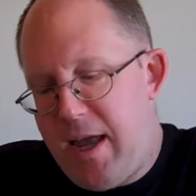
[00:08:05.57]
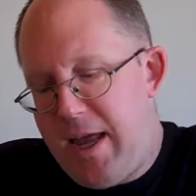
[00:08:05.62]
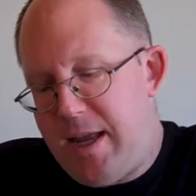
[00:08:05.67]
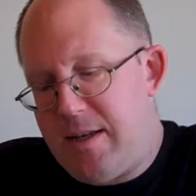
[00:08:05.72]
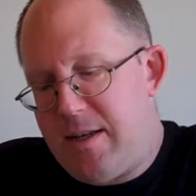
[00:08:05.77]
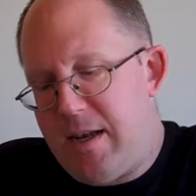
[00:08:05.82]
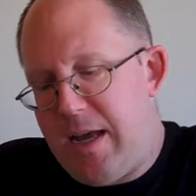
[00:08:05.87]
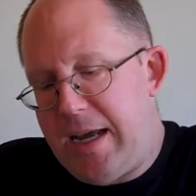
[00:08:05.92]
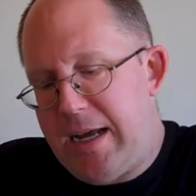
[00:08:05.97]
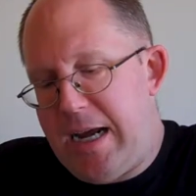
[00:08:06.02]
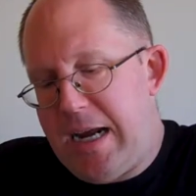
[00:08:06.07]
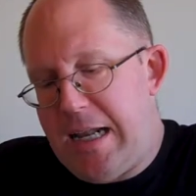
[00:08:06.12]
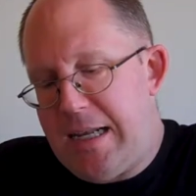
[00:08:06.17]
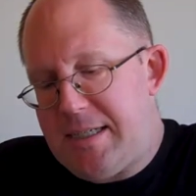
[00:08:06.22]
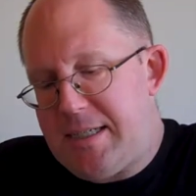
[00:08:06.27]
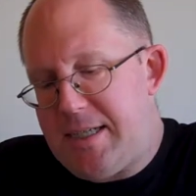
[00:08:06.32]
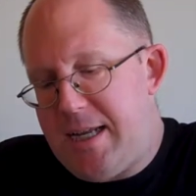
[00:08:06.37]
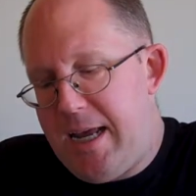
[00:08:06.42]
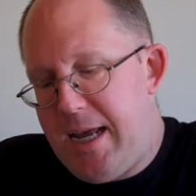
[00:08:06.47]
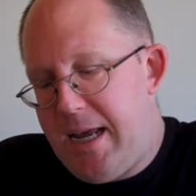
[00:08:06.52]
And I gotta
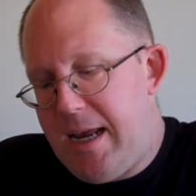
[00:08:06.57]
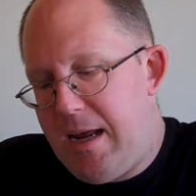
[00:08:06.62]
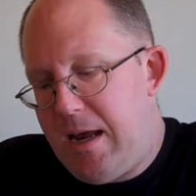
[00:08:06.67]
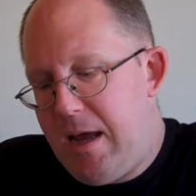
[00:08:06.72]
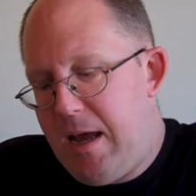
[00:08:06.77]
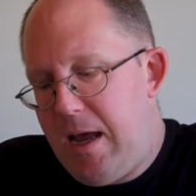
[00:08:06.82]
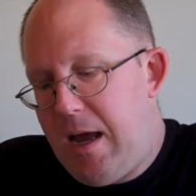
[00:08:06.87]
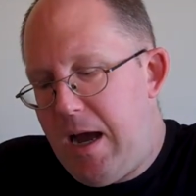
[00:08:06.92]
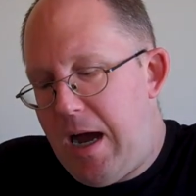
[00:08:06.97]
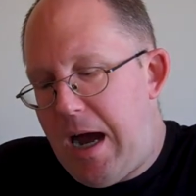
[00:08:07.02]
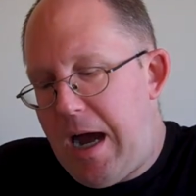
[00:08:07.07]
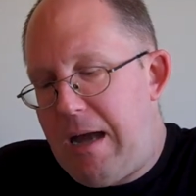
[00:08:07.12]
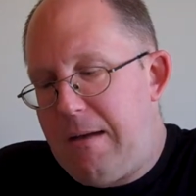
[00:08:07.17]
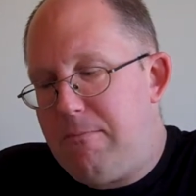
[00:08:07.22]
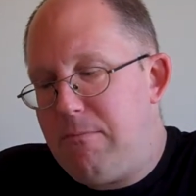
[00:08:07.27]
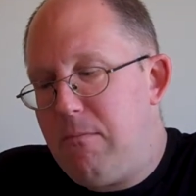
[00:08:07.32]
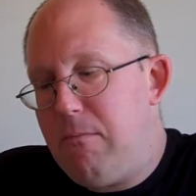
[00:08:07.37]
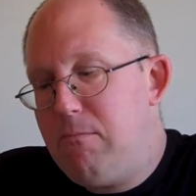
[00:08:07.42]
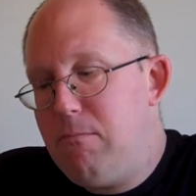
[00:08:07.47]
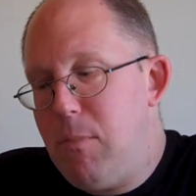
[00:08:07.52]
say,
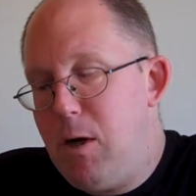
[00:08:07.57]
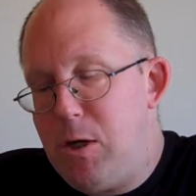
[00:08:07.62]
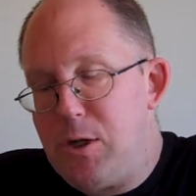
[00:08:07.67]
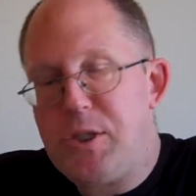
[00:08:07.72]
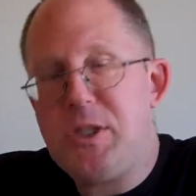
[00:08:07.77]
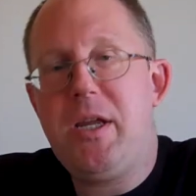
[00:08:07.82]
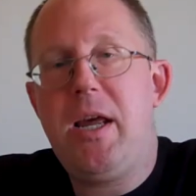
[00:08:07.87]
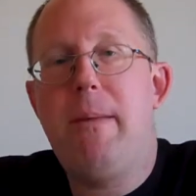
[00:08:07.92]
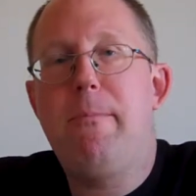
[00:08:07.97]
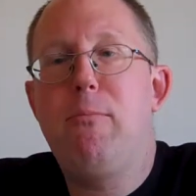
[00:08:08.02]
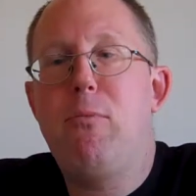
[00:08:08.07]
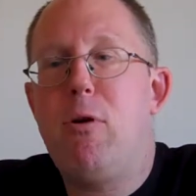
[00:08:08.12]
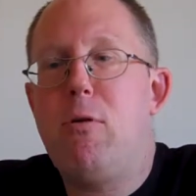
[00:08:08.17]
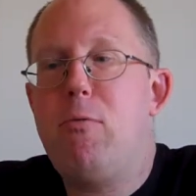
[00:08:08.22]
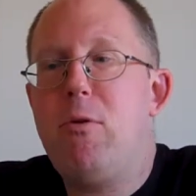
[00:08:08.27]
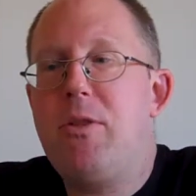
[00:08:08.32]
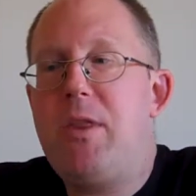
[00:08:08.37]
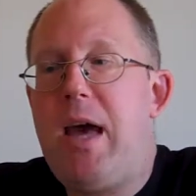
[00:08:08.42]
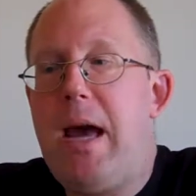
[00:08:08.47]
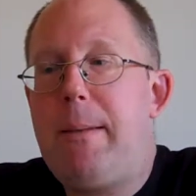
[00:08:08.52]
I'm mostly on board
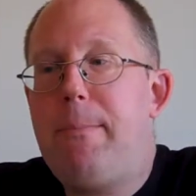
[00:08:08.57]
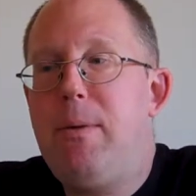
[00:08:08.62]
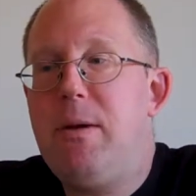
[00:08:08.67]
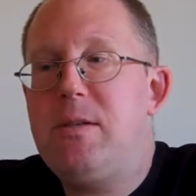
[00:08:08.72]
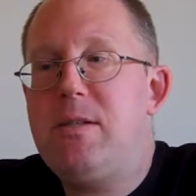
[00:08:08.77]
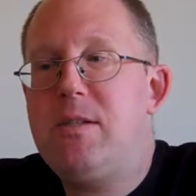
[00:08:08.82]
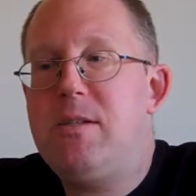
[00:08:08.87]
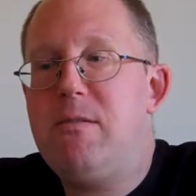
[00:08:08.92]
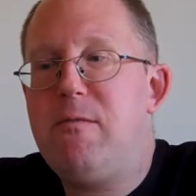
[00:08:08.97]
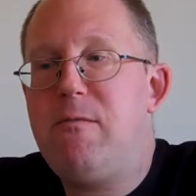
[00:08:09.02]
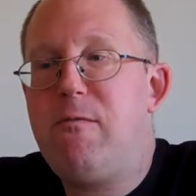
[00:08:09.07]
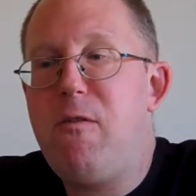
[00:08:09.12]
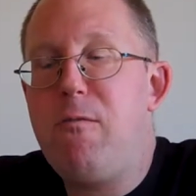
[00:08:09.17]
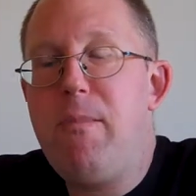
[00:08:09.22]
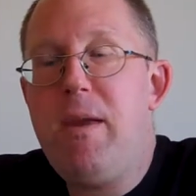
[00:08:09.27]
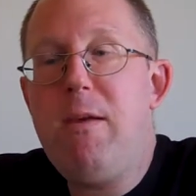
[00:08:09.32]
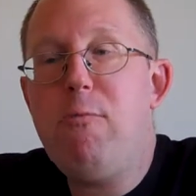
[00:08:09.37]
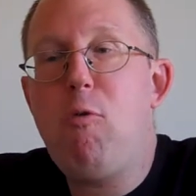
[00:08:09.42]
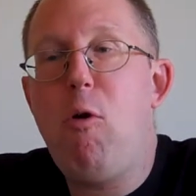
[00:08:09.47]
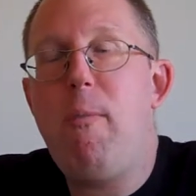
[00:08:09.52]
with that. But for
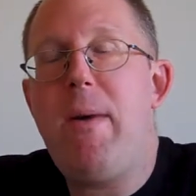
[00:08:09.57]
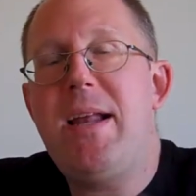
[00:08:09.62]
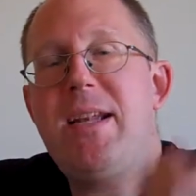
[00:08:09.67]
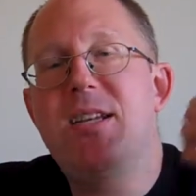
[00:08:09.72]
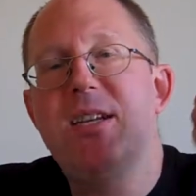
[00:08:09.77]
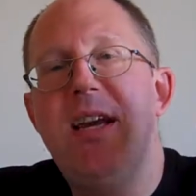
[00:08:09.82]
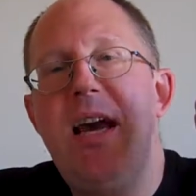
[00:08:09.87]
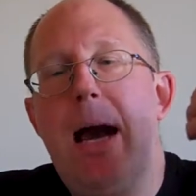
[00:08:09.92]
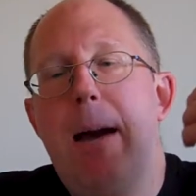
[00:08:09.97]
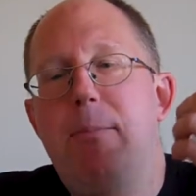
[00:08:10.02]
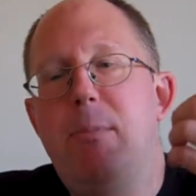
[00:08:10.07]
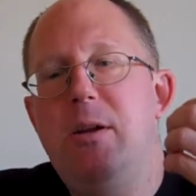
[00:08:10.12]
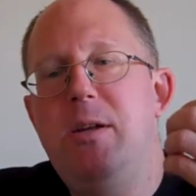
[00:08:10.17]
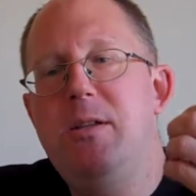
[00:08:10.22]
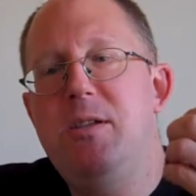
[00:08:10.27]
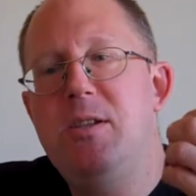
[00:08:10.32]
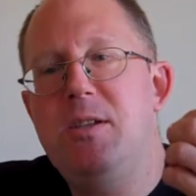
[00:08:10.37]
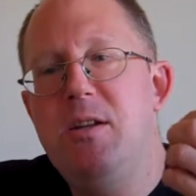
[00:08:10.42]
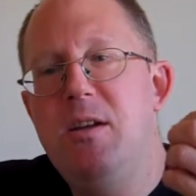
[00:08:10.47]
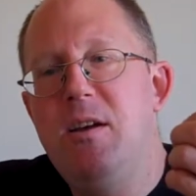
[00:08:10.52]
me, romantic
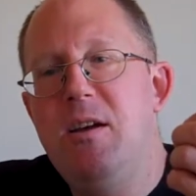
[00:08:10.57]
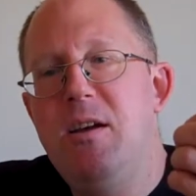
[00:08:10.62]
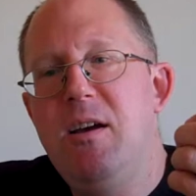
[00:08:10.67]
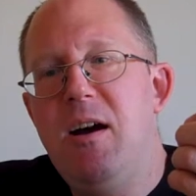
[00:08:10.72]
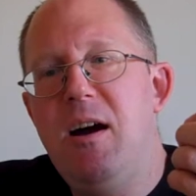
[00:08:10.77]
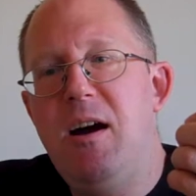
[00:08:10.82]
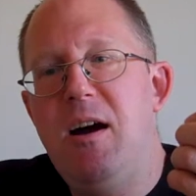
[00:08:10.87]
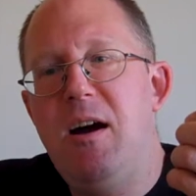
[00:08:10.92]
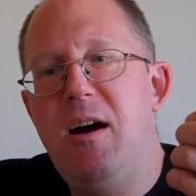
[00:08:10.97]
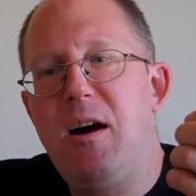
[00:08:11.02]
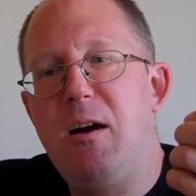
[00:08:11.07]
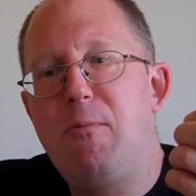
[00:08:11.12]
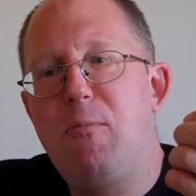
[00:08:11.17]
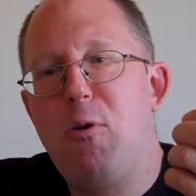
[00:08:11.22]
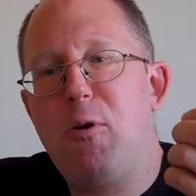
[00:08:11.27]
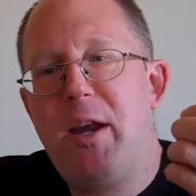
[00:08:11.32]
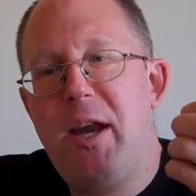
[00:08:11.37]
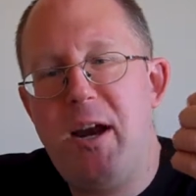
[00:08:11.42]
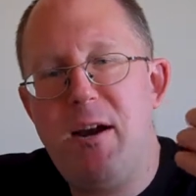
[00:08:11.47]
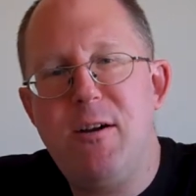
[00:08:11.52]
comedies are
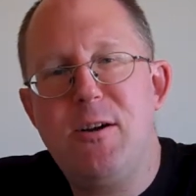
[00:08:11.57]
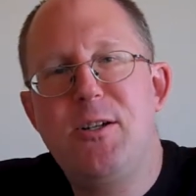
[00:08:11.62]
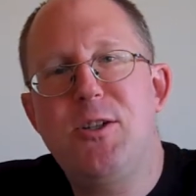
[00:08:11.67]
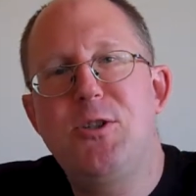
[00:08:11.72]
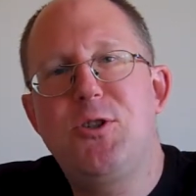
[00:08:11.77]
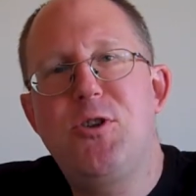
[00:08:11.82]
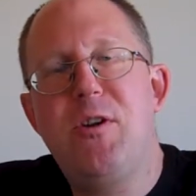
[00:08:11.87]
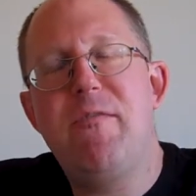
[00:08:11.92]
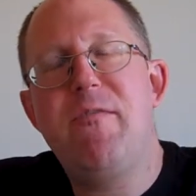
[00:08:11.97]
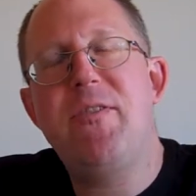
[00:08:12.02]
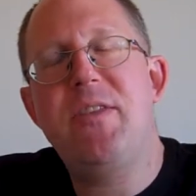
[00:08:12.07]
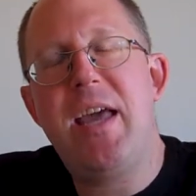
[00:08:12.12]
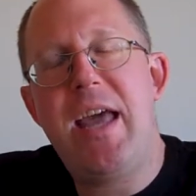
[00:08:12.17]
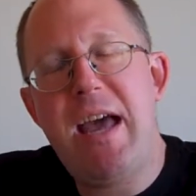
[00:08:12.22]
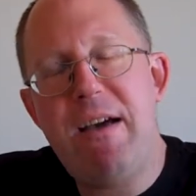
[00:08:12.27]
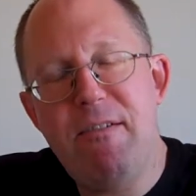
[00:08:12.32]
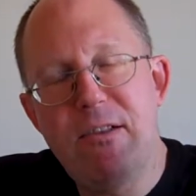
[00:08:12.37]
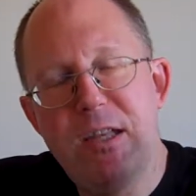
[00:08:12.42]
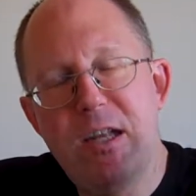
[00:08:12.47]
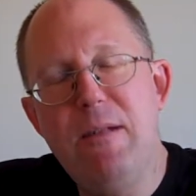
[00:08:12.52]
more character-driven. They
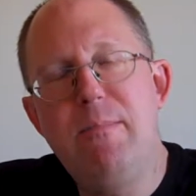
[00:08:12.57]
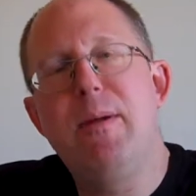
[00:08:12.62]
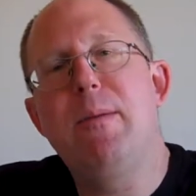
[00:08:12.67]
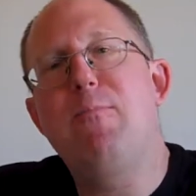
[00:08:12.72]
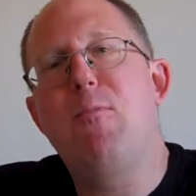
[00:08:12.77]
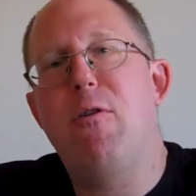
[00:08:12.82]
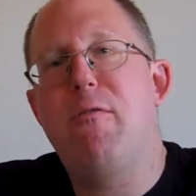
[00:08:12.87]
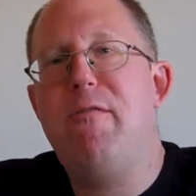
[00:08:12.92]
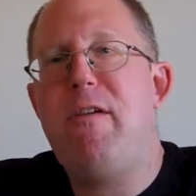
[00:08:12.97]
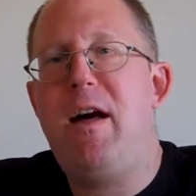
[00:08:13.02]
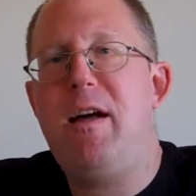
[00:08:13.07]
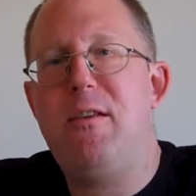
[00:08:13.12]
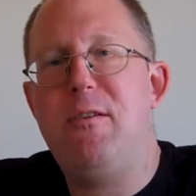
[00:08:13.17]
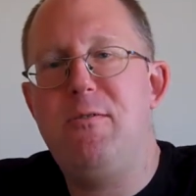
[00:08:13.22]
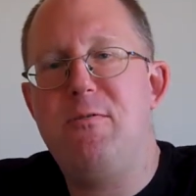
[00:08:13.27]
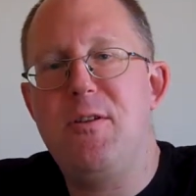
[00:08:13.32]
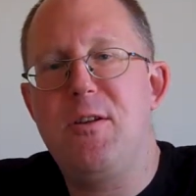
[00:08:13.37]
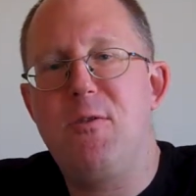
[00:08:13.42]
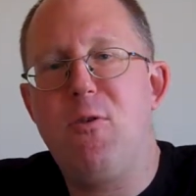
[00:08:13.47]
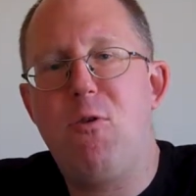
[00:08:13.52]
have a little bit more
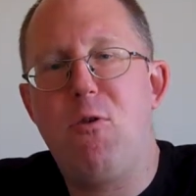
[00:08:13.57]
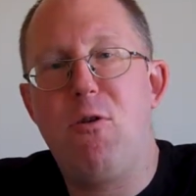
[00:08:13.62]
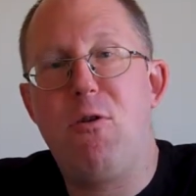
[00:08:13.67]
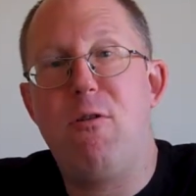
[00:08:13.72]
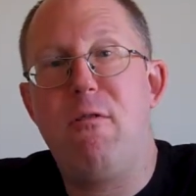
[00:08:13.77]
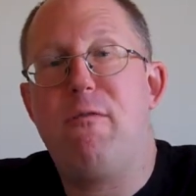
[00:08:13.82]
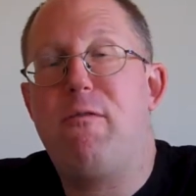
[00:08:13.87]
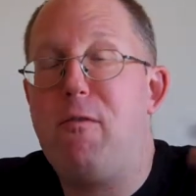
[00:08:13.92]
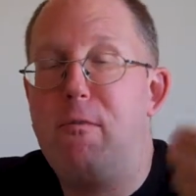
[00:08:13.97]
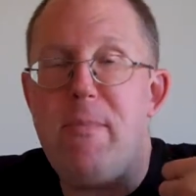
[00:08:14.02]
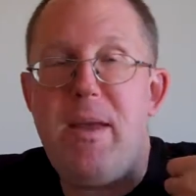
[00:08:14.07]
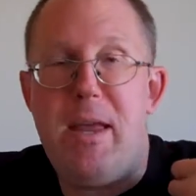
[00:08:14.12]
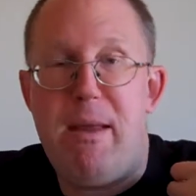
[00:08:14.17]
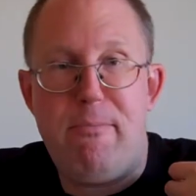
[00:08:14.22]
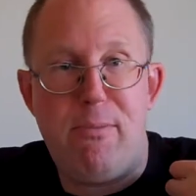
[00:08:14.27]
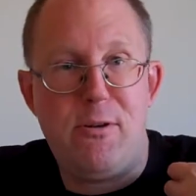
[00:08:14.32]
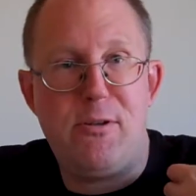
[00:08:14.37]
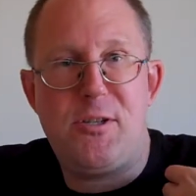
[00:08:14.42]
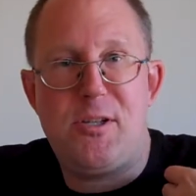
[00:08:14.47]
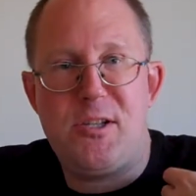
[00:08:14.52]
value than horror, for me,
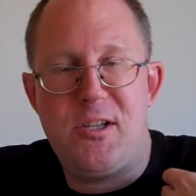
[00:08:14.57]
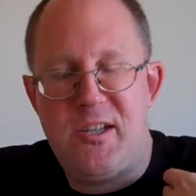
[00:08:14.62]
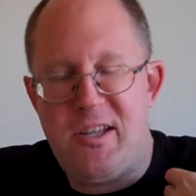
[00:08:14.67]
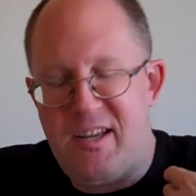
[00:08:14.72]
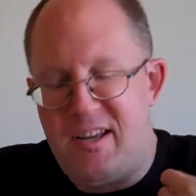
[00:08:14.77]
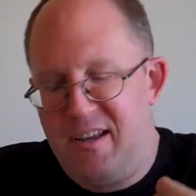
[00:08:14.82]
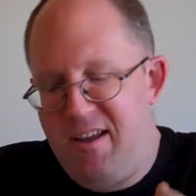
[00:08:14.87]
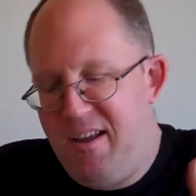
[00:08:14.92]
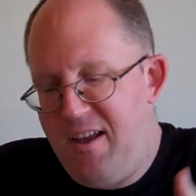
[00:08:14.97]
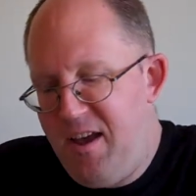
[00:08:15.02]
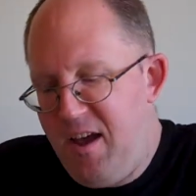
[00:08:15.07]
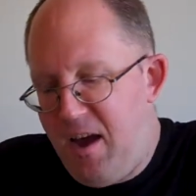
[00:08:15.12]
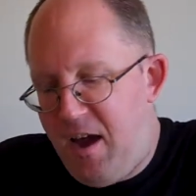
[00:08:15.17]
personally.